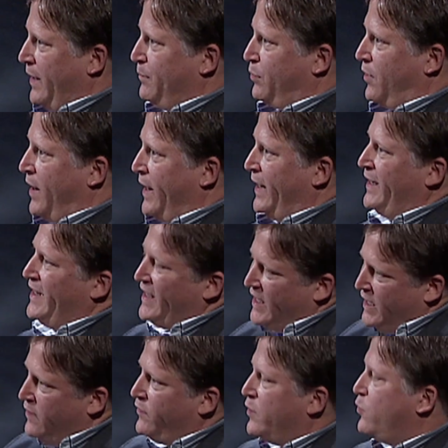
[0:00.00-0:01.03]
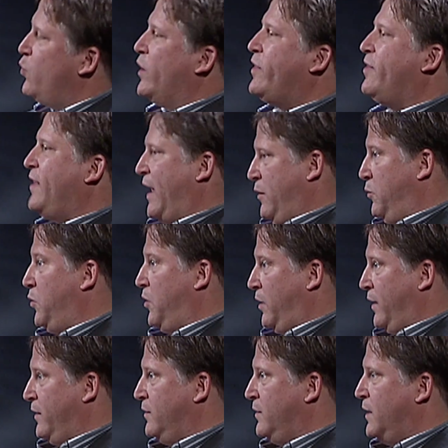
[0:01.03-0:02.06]
brain even with that
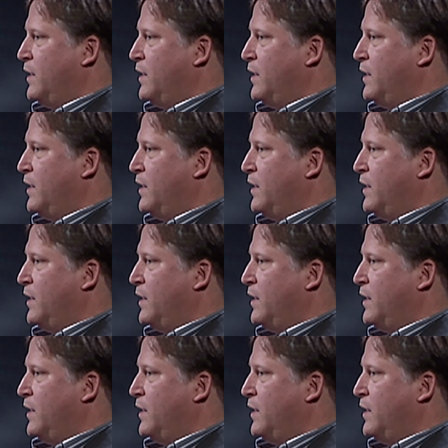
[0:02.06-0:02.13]
warrant.